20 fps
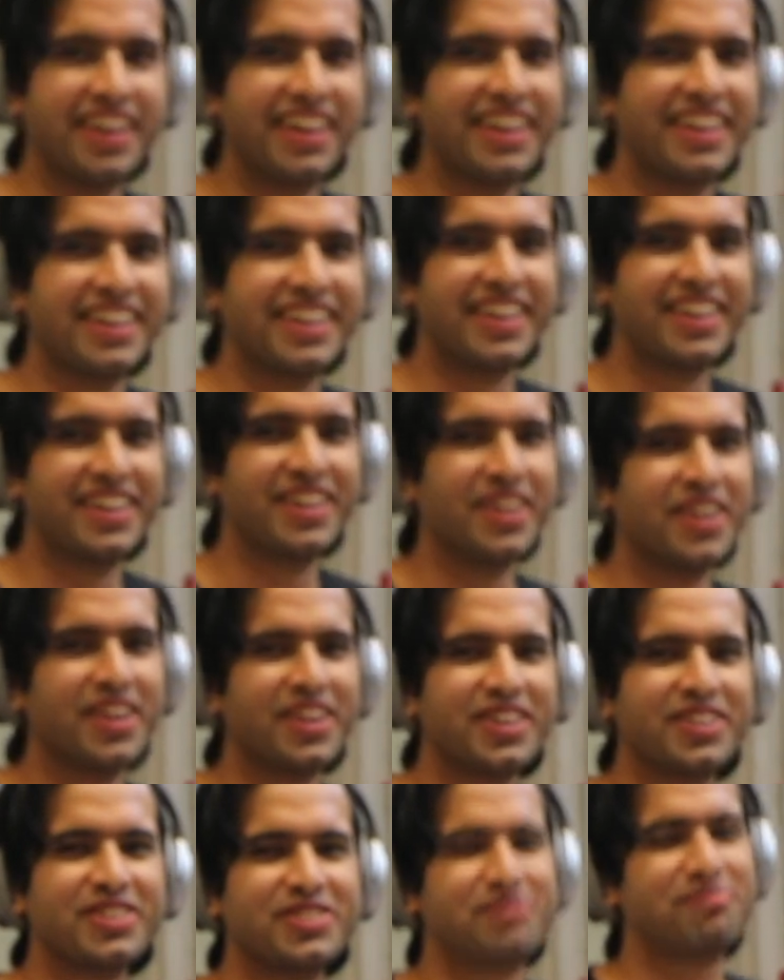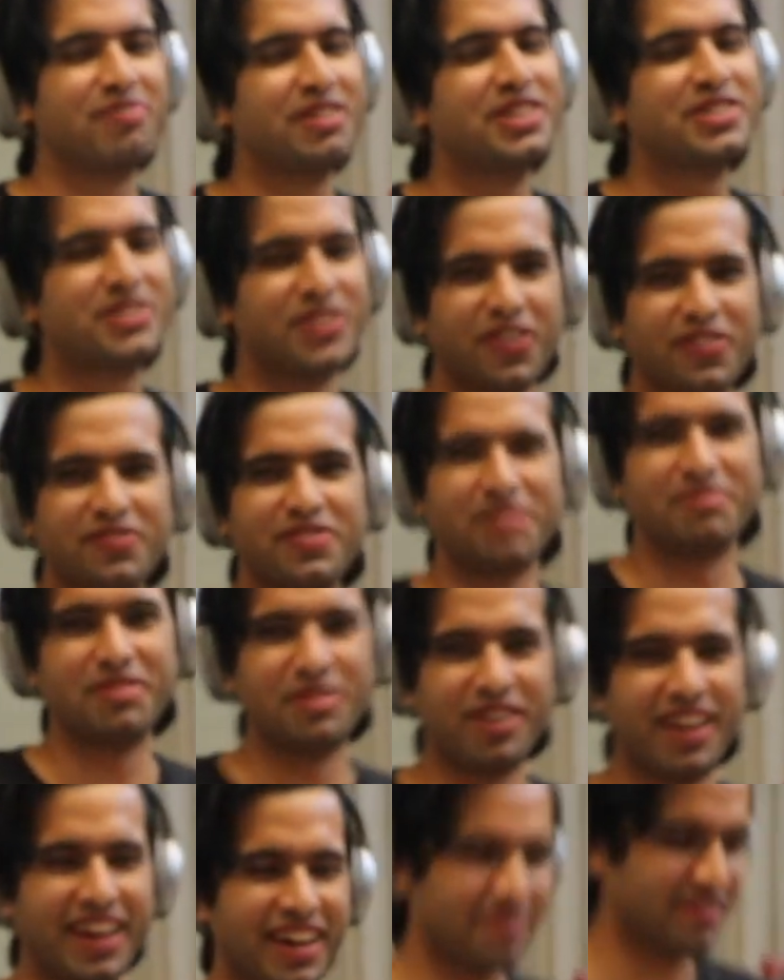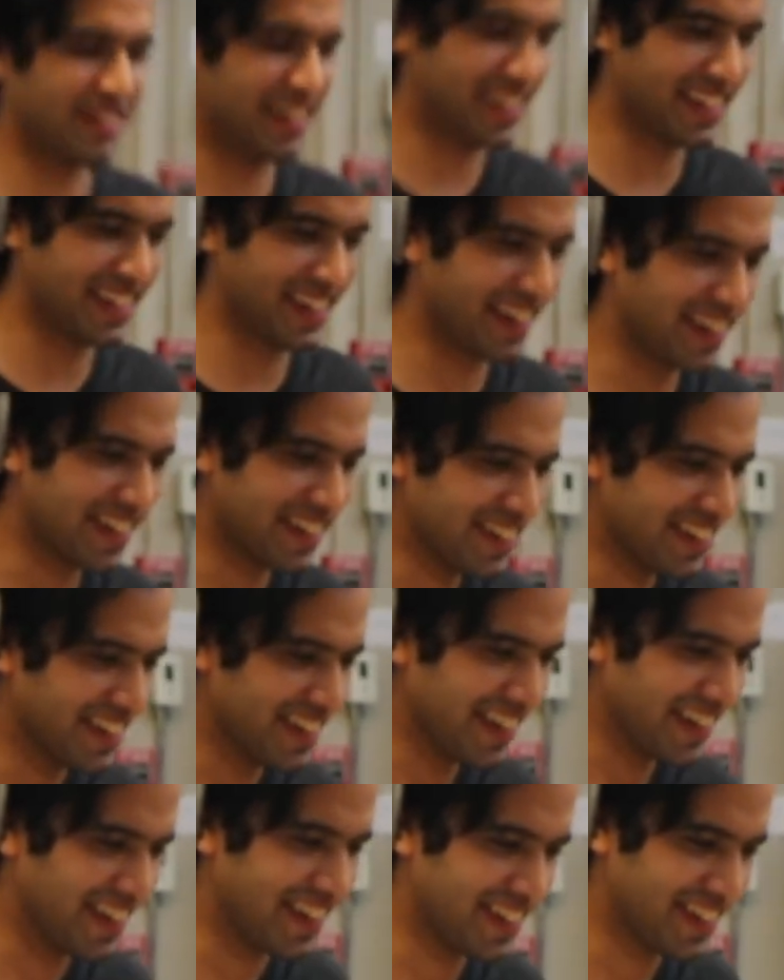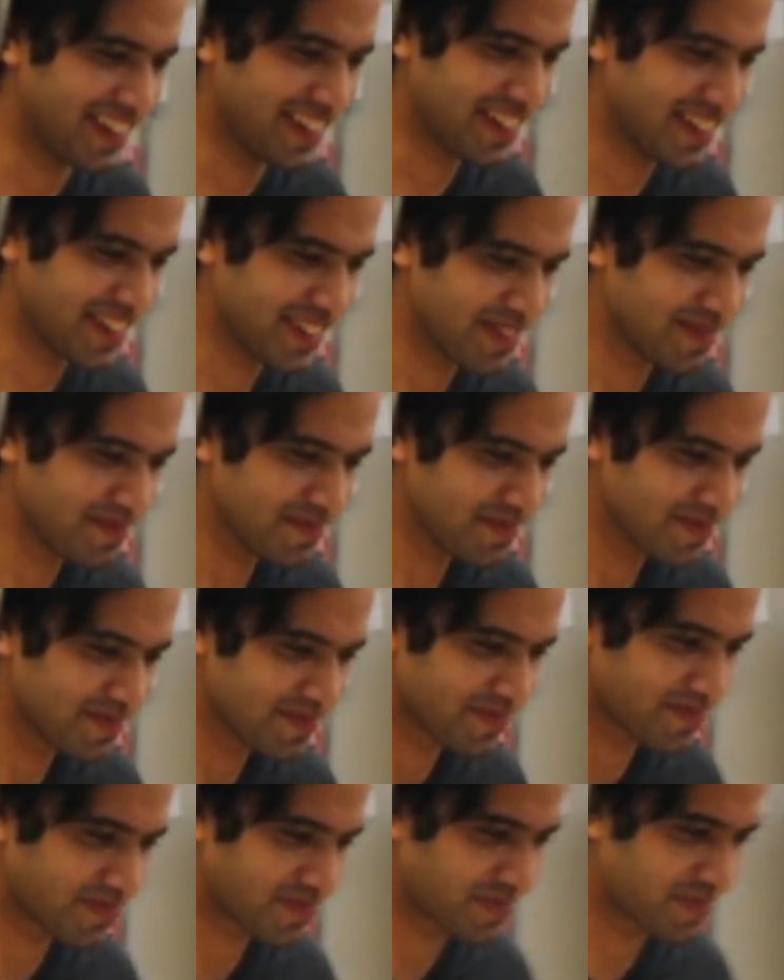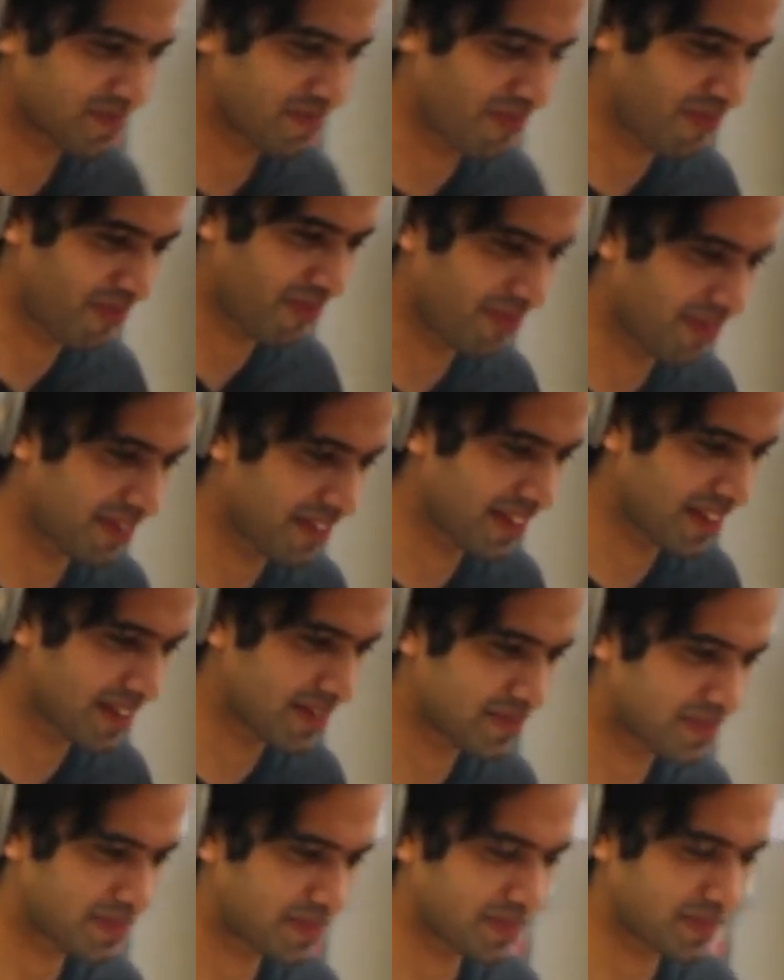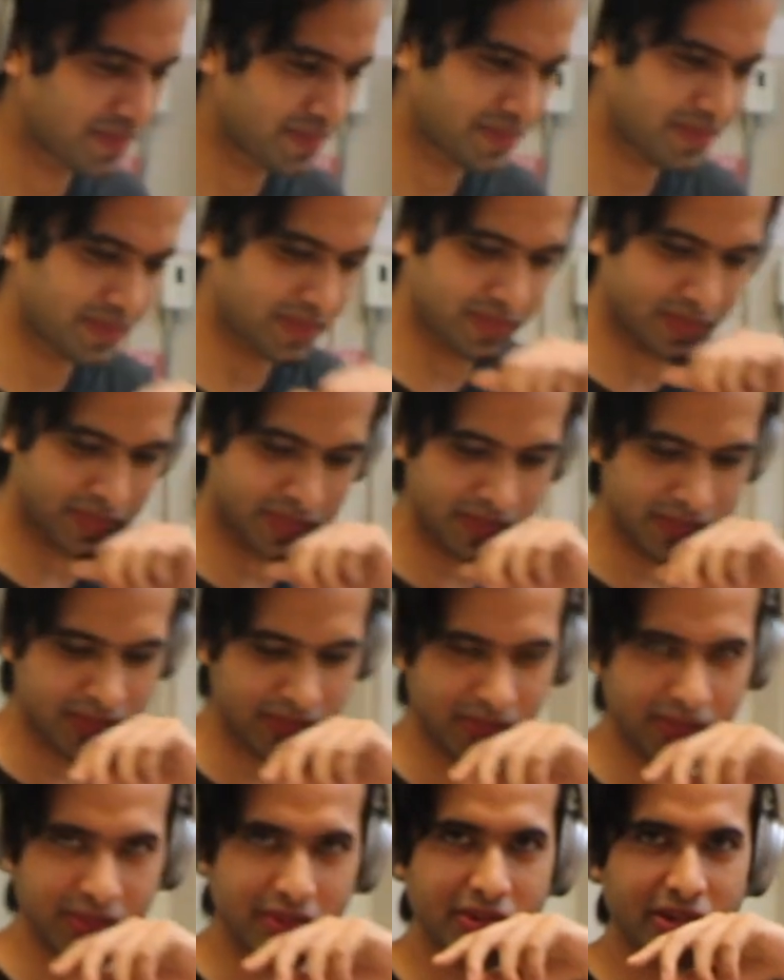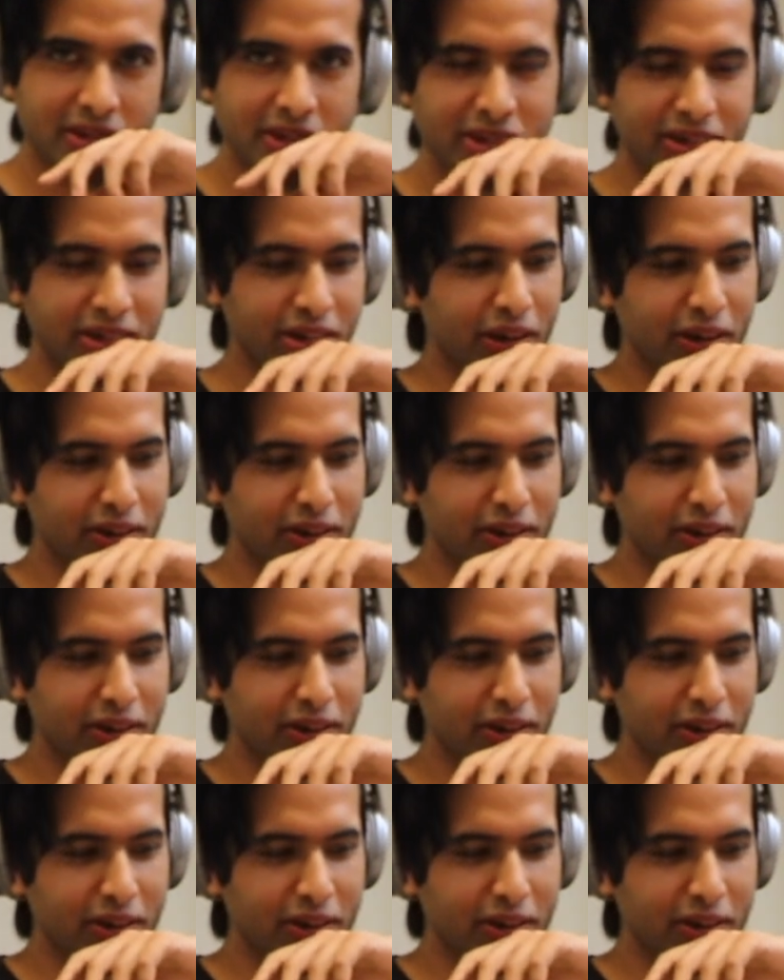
and it's a co-working space. There are other startups who are sitting there as well, so that's the entry to that. This whole